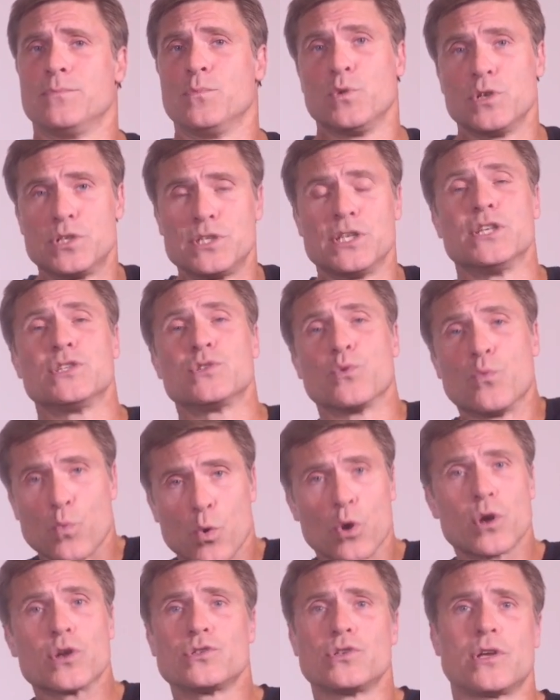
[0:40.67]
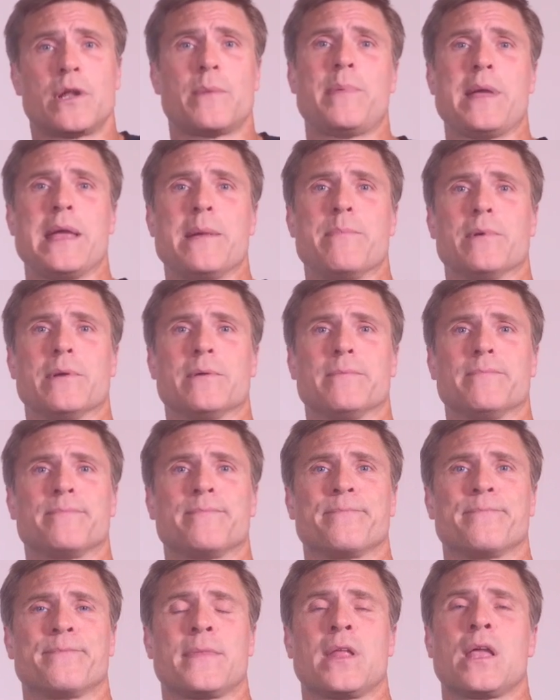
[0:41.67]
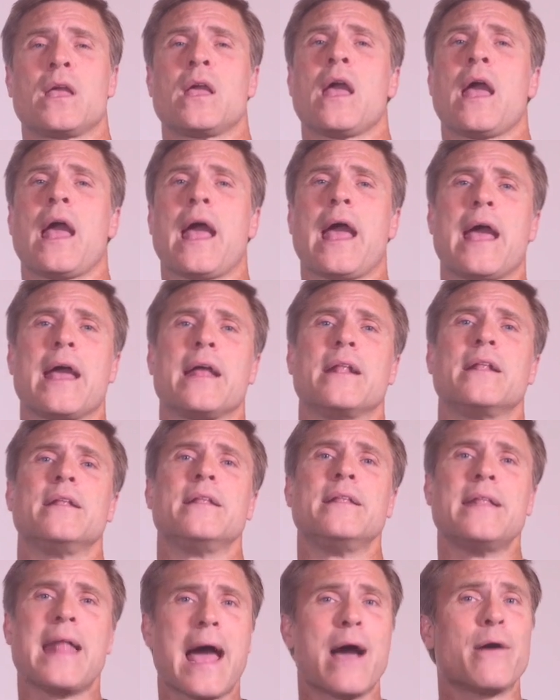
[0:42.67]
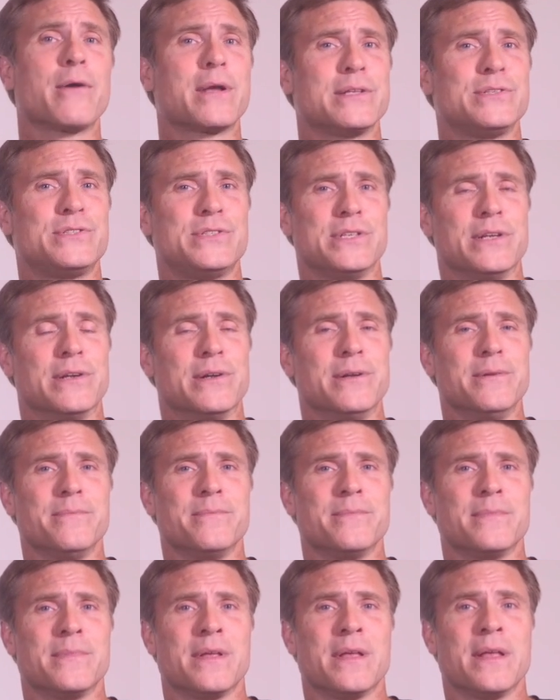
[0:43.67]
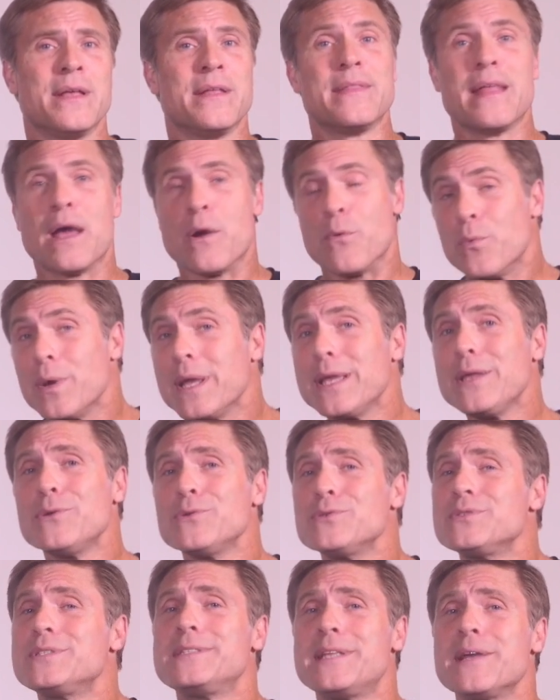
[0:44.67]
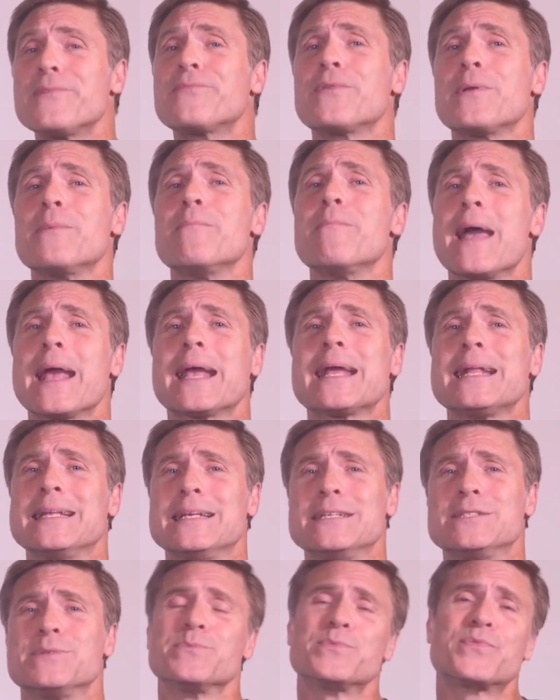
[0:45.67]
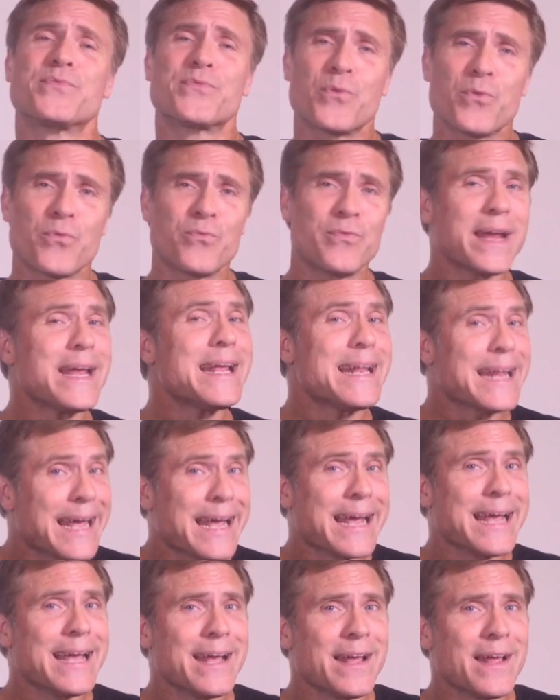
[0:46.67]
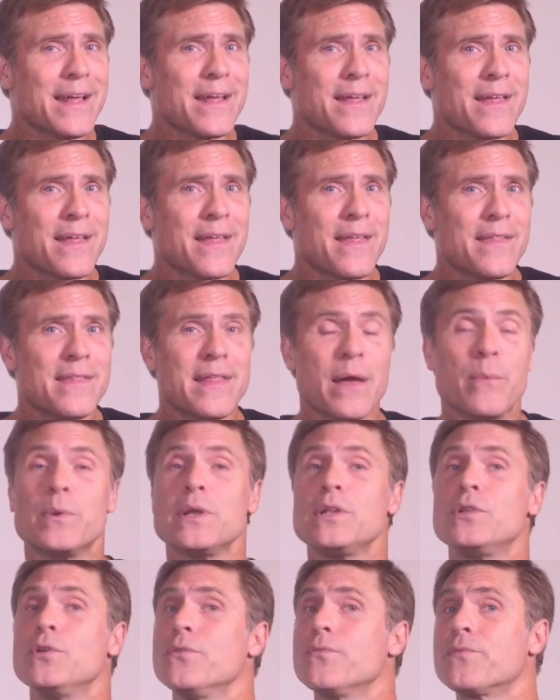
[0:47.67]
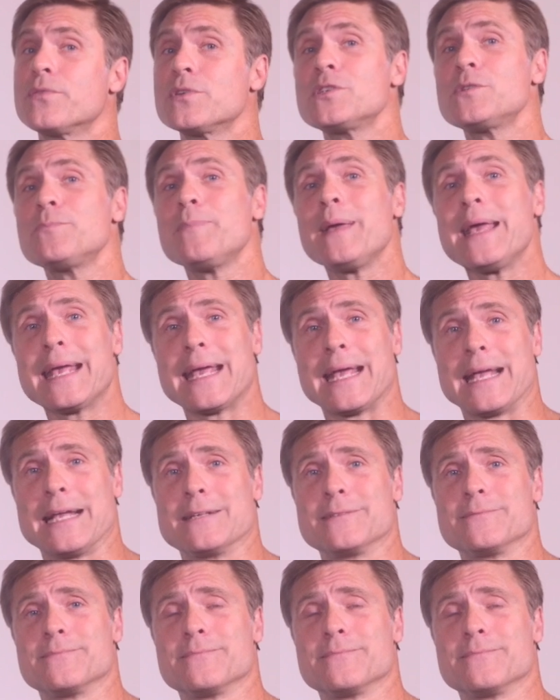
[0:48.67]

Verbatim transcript: which is words on a paper. And now consider that we use different mechanisms for reading than we do for speaking.